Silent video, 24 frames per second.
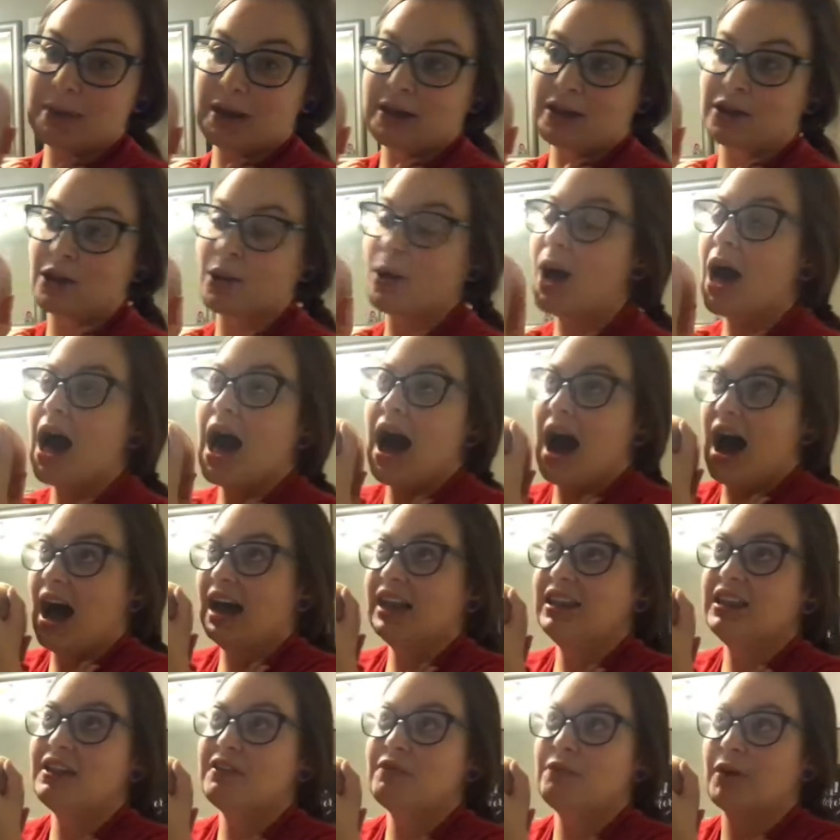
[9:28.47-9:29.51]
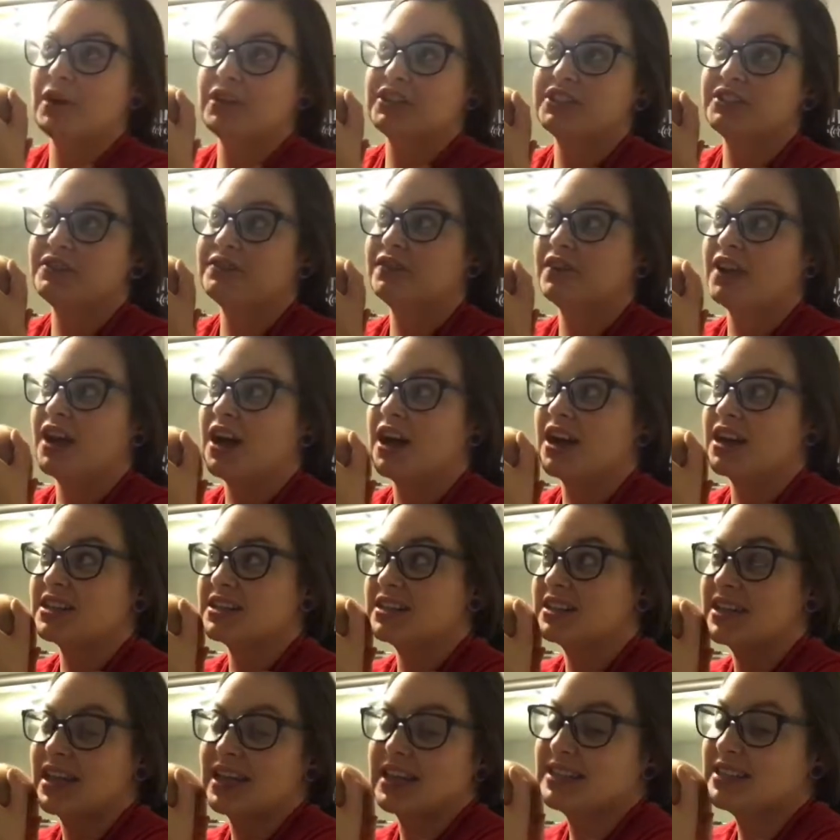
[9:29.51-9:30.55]
I don't know. I love watching
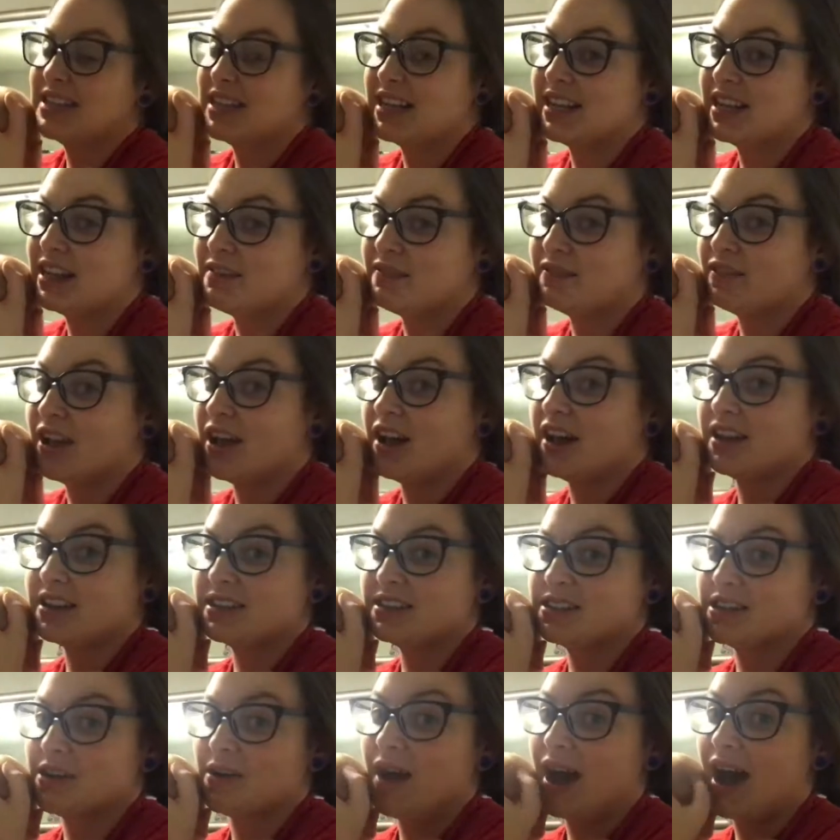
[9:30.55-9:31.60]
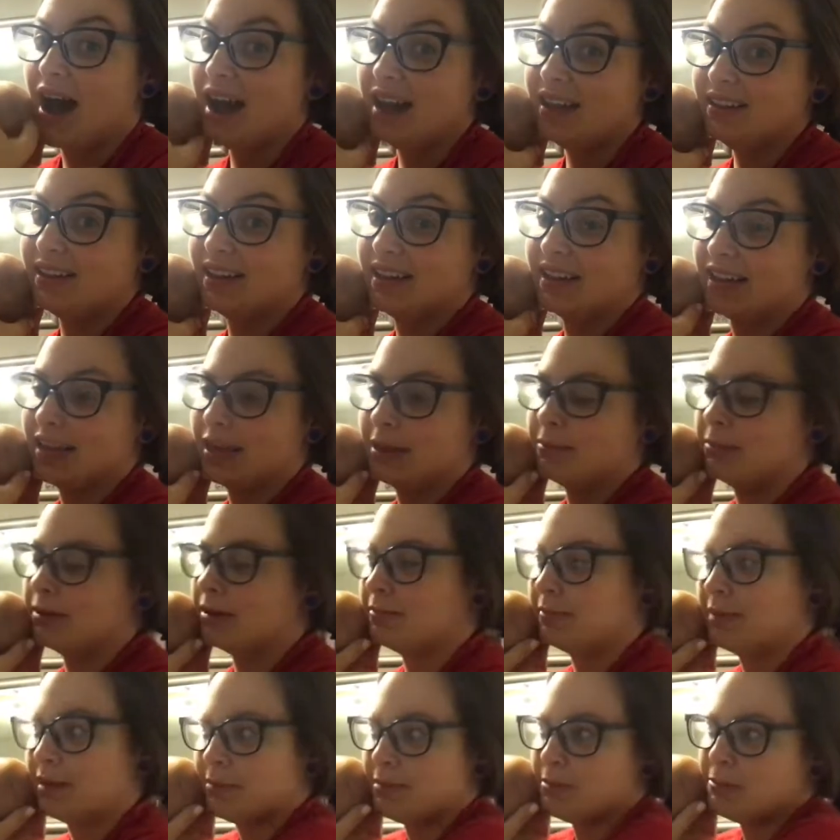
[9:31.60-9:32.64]
vlogs, like daily vlogs, so I like it,
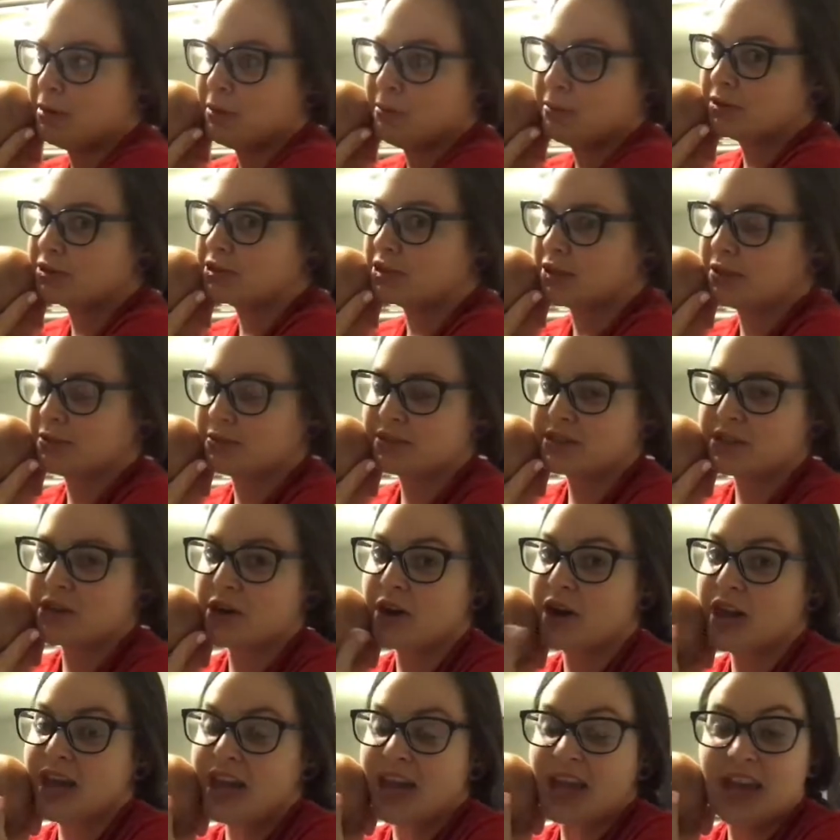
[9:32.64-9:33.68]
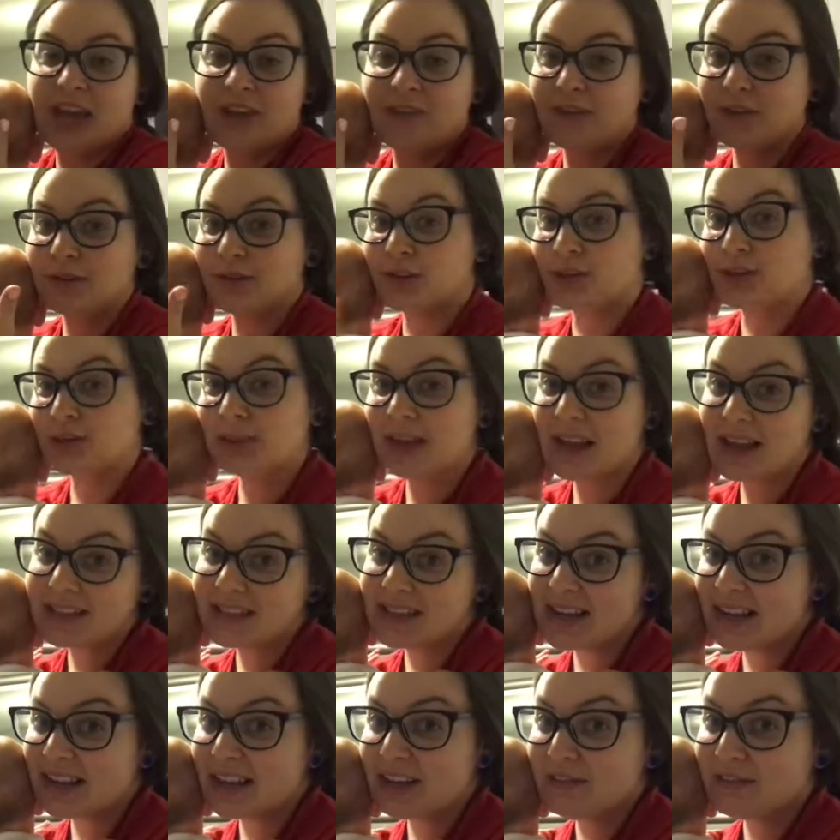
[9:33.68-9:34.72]
but maybe people don't. So if you do like
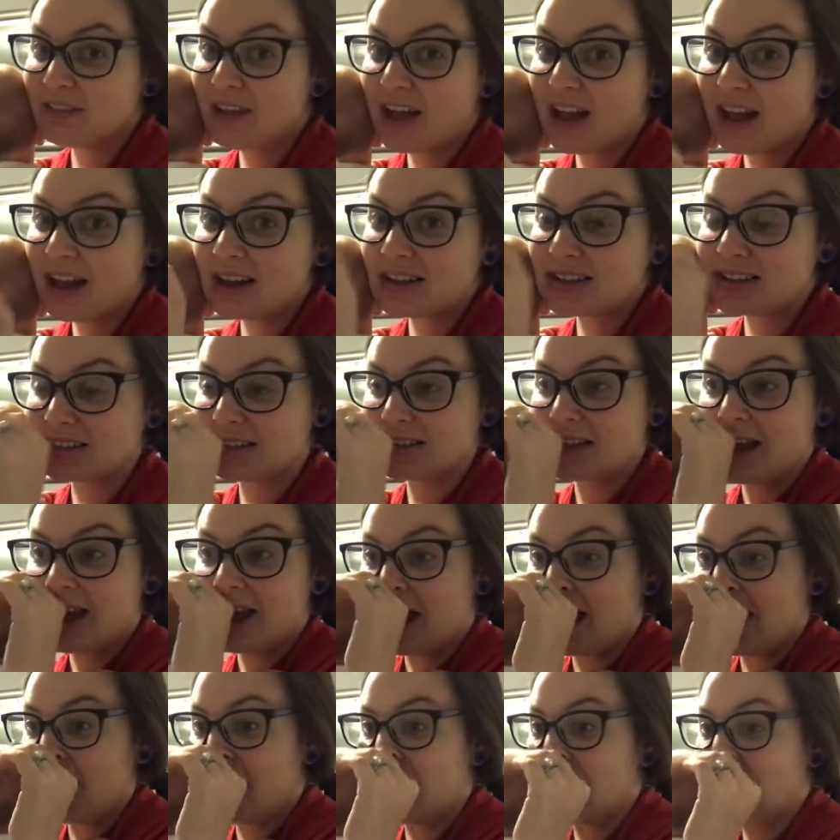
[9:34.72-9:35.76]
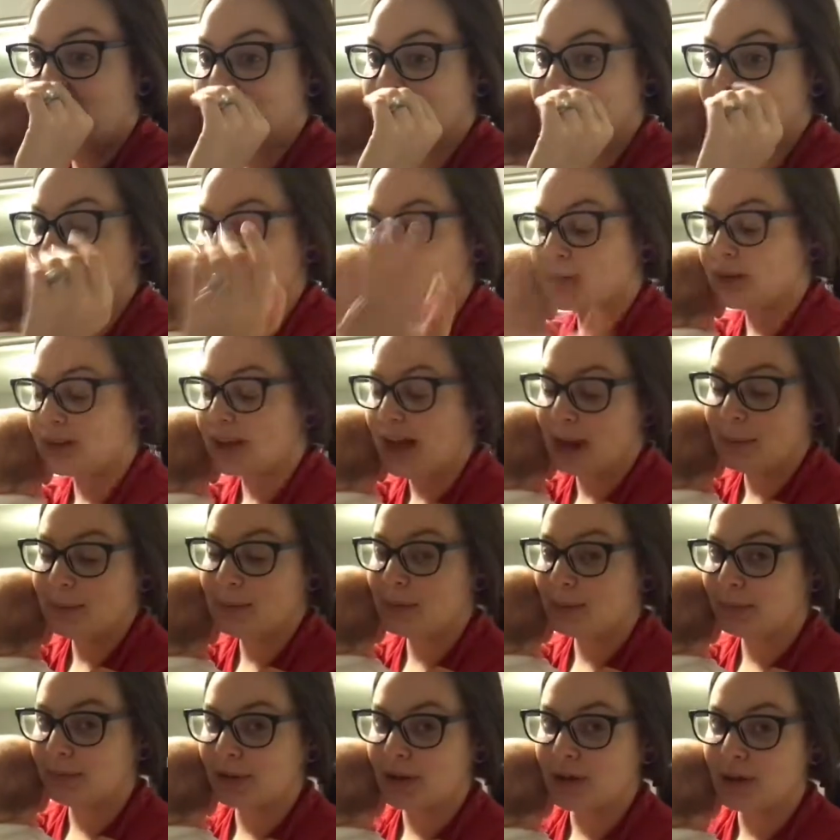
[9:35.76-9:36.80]
daily vlogs, um, you can
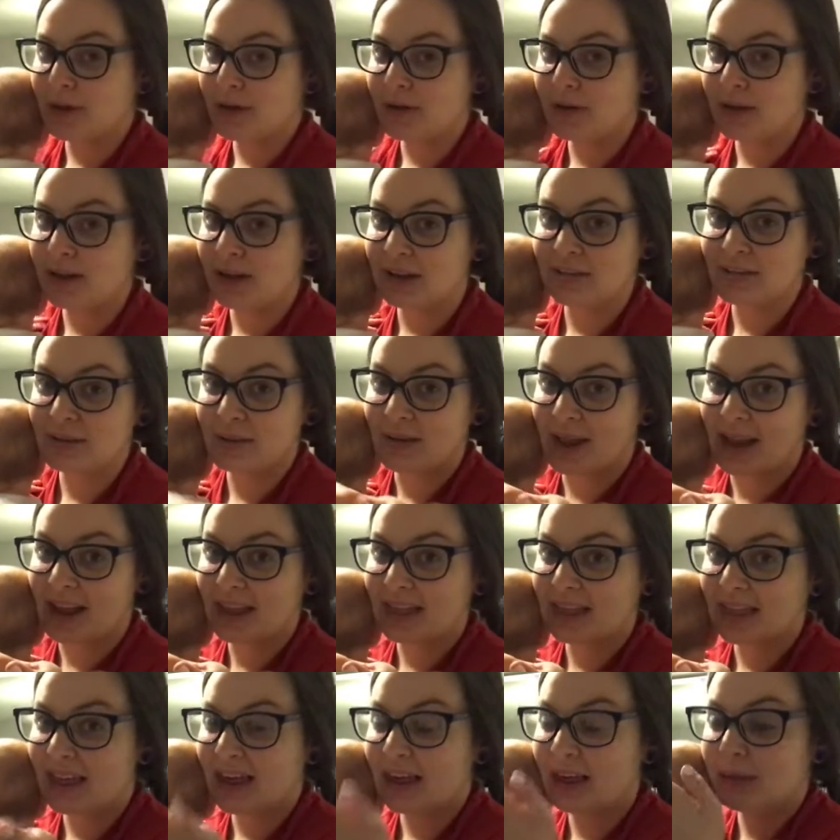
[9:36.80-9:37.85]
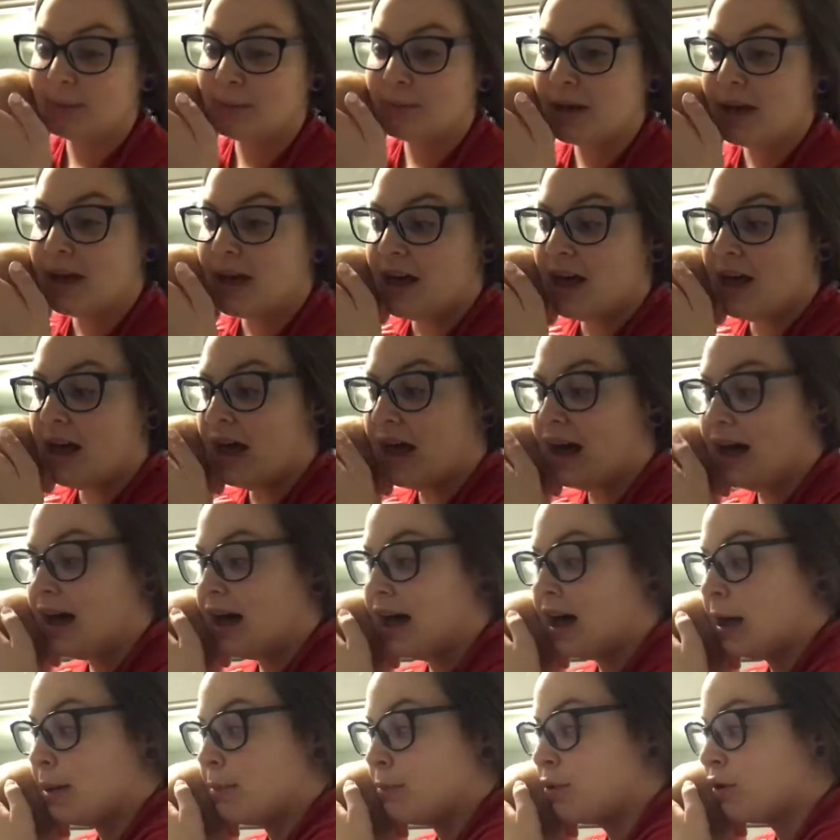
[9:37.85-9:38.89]
comment below if you like them.
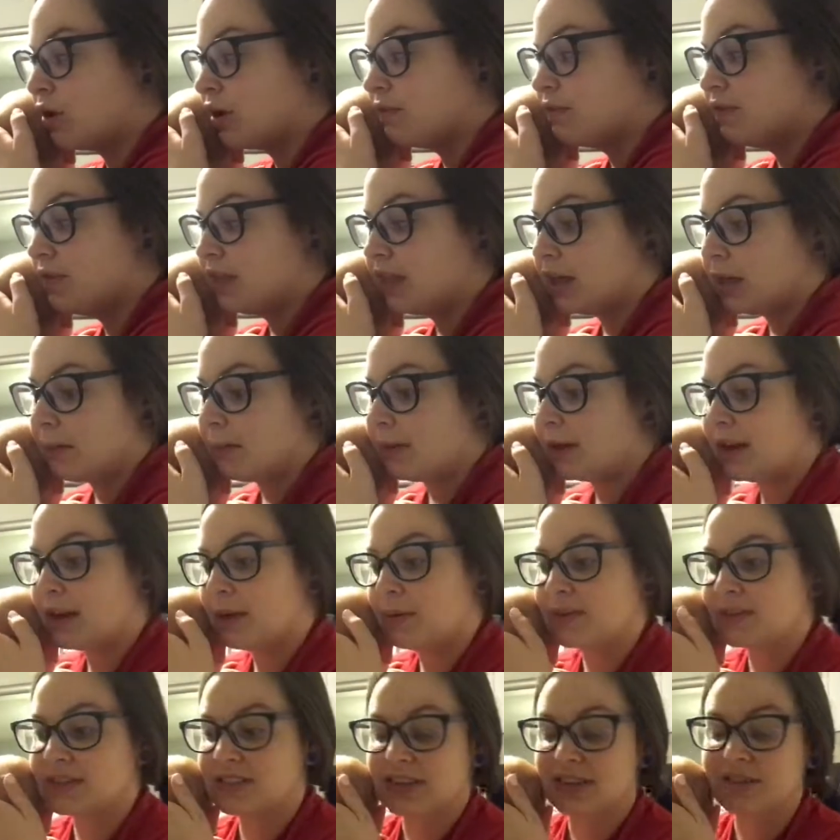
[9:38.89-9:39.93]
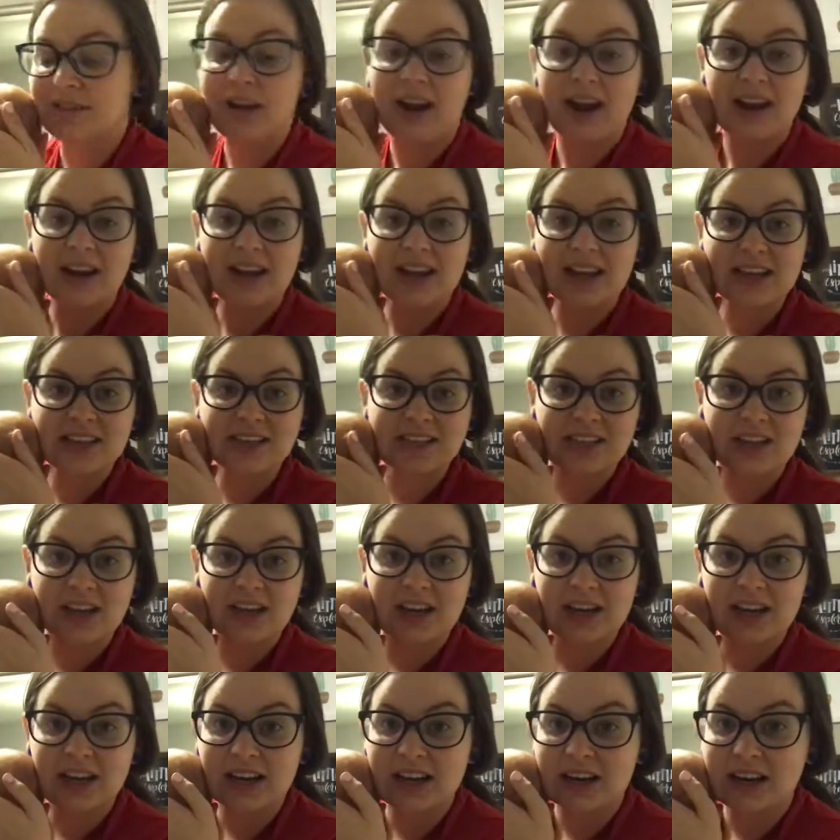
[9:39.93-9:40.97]
Um, or if you think Monday, Wednesday, Friday is
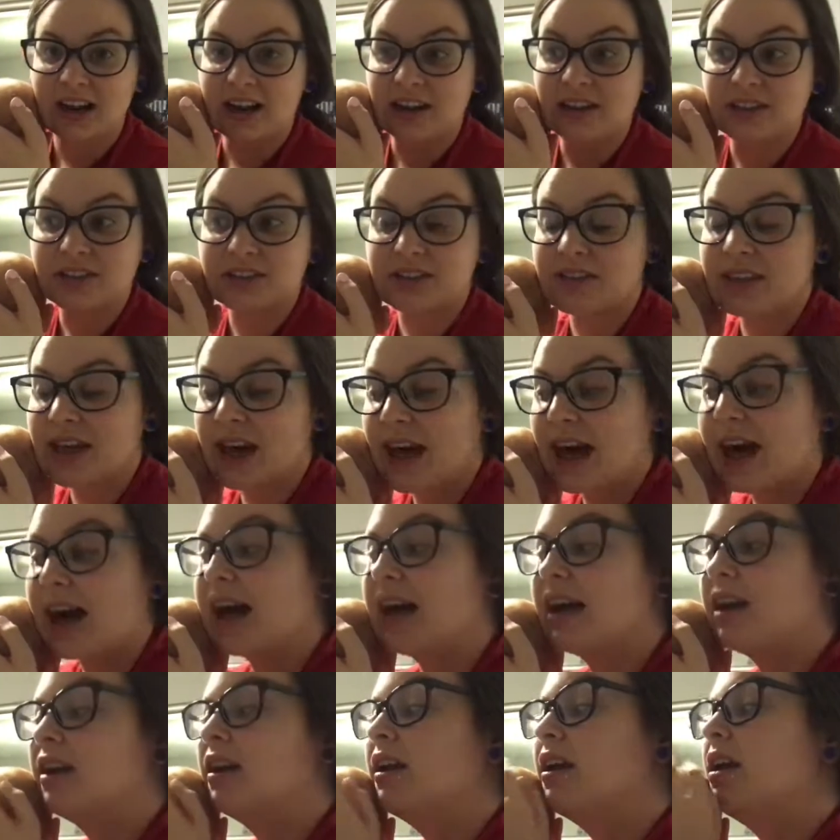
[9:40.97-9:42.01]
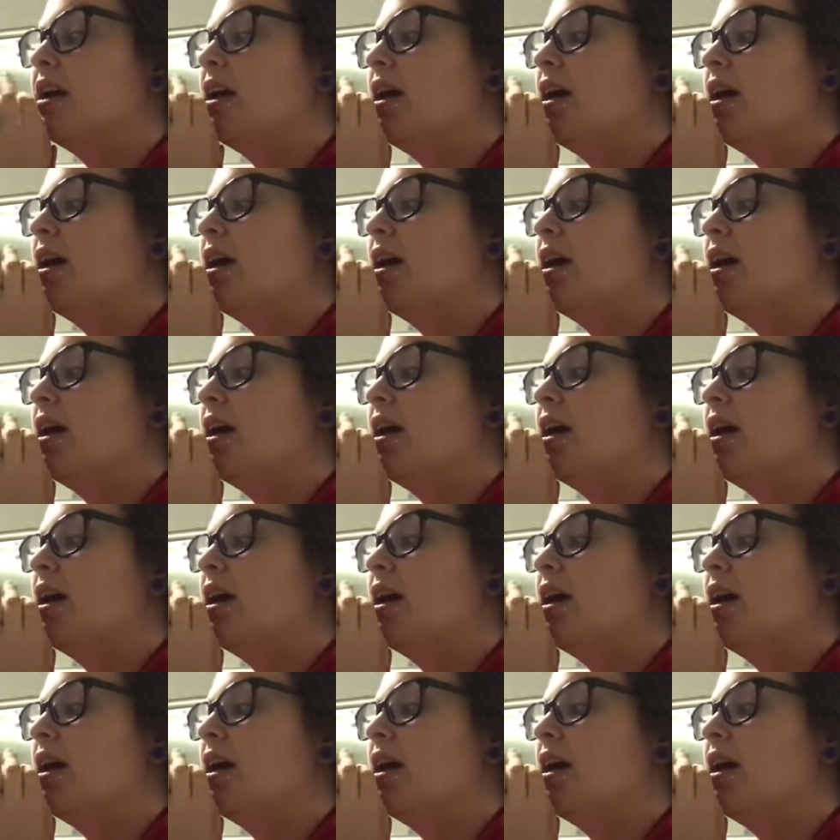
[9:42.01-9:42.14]
good, I'll do that.